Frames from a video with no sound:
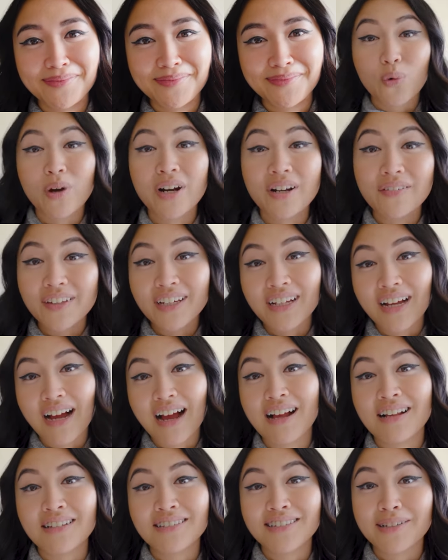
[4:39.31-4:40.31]
One of the
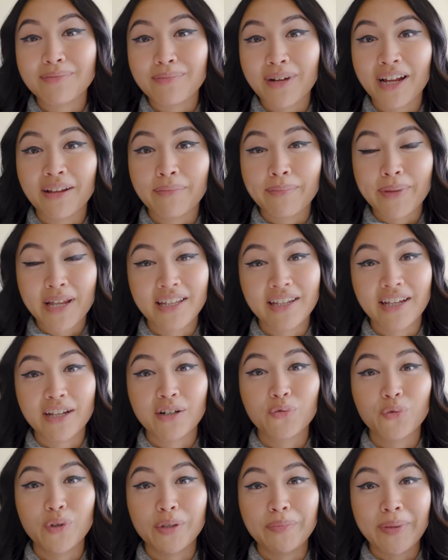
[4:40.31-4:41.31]
cons, in my
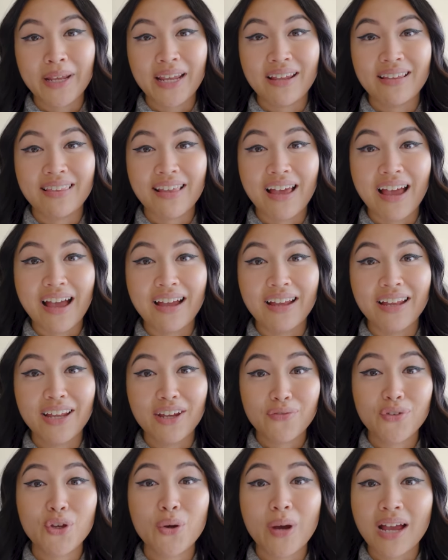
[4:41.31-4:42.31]
opinion, would be that
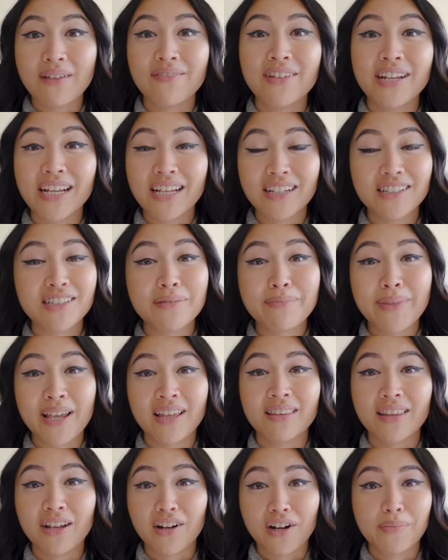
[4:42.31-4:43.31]
if you have an in
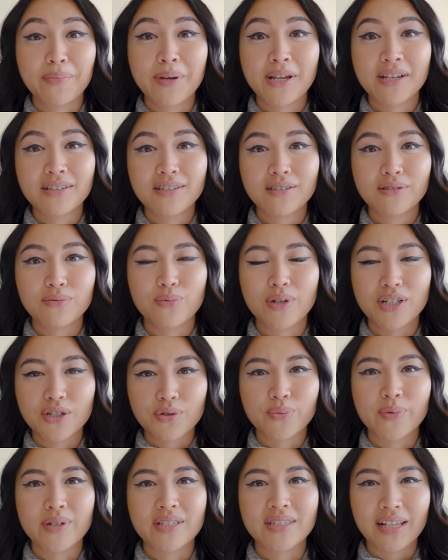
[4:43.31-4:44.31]
demand therapist,
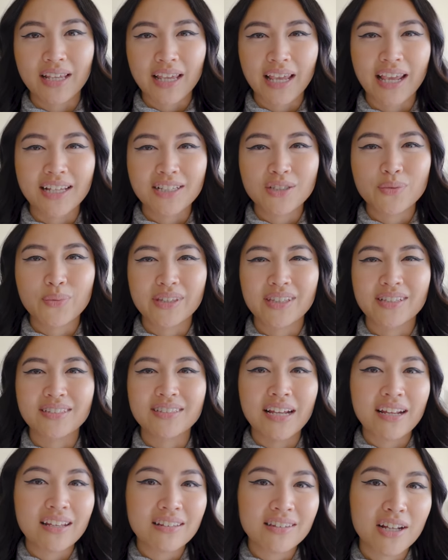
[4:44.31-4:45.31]
which was the case with the
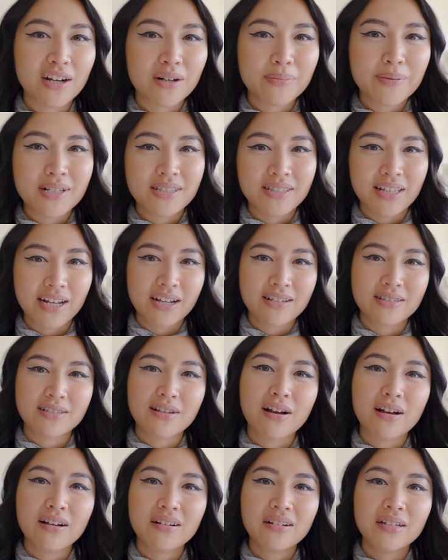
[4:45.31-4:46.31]
second therapist that I
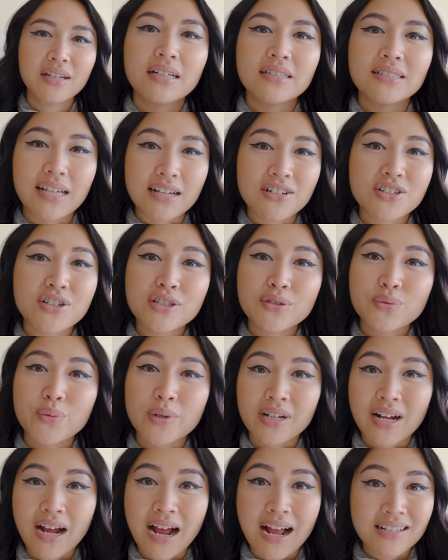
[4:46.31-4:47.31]
saw, sessions were
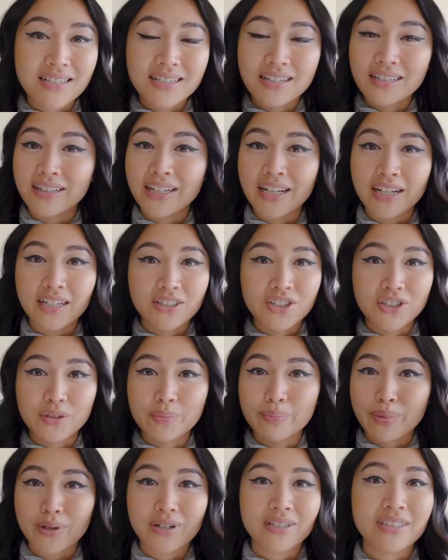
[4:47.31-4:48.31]
constantly
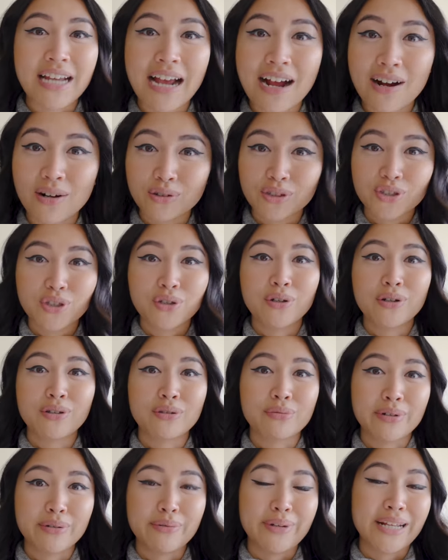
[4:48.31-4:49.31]
just booked out two to
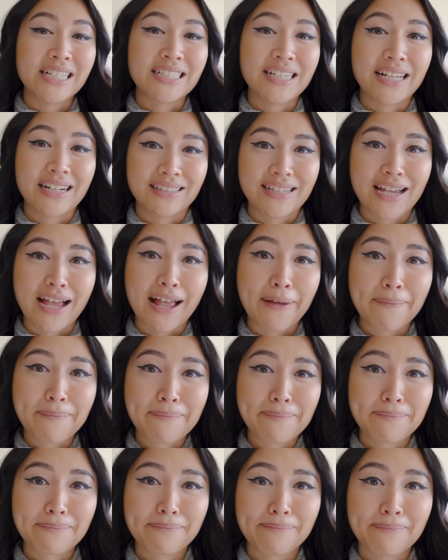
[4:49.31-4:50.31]
three weeks at a
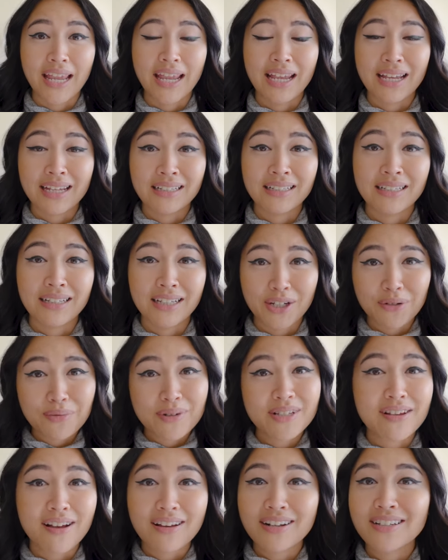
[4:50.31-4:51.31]
time. And he
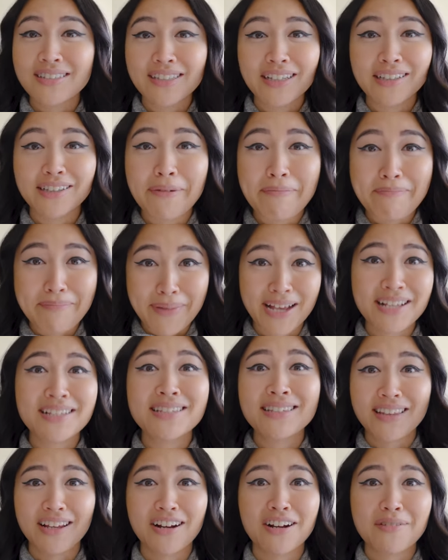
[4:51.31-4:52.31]
was honestly the
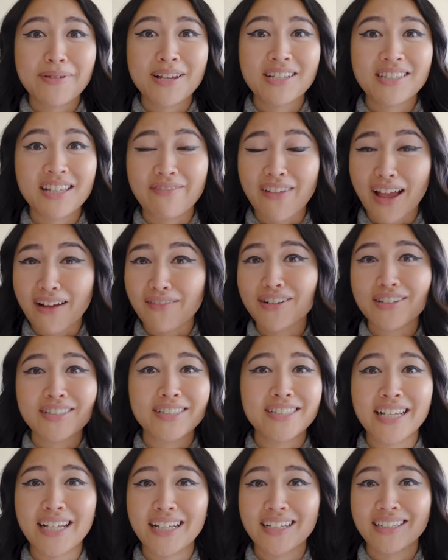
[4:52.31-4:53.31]
best therapist I've ever
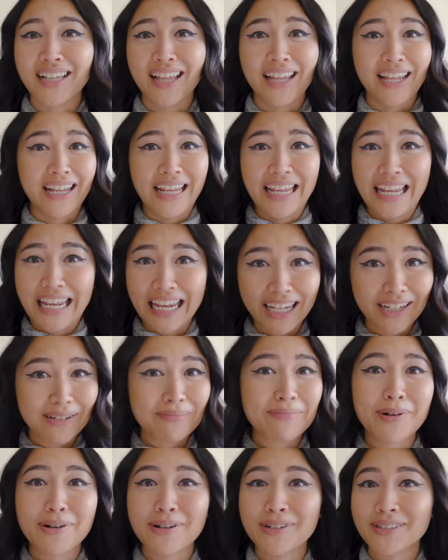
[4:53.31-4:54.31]
seen, like in
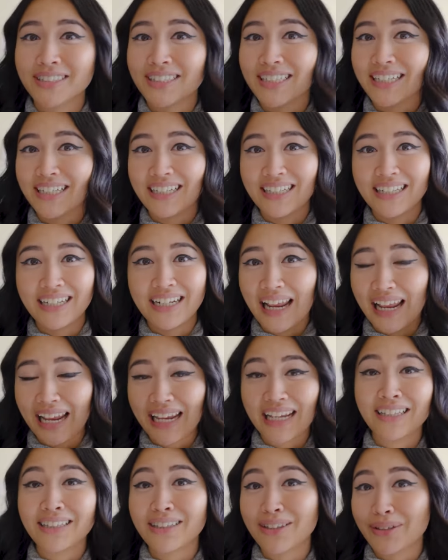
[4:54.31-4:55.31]
person
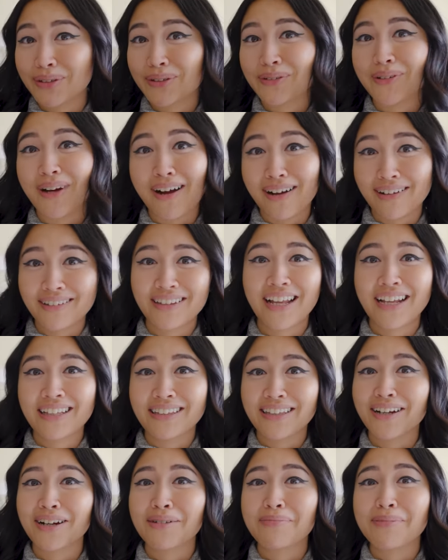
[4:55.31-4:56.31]
and through online
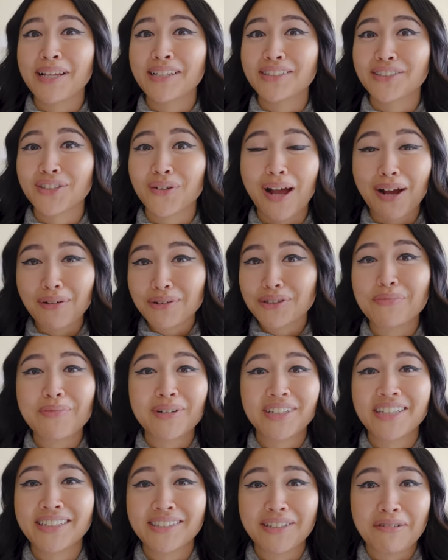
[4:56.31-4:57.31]
therapy, so I was
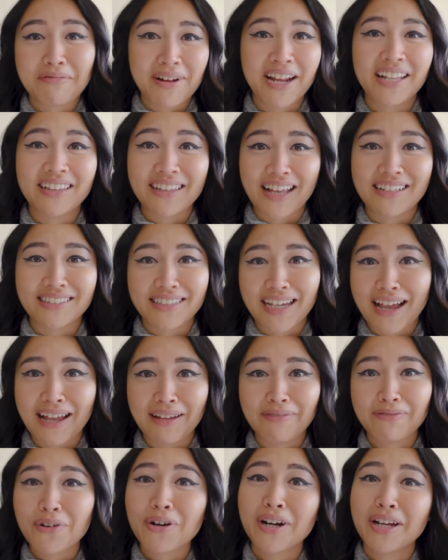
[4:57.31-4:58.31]
willing to wait that
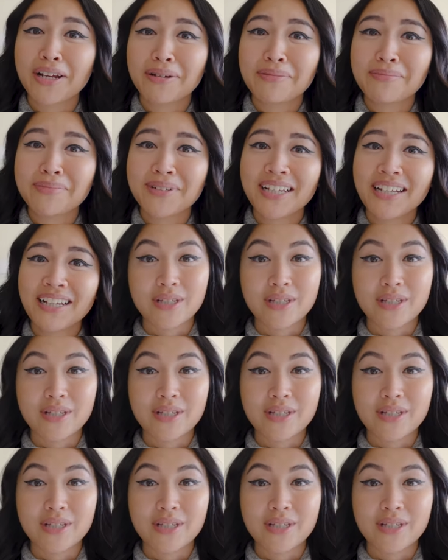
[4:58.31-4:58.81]
time for him.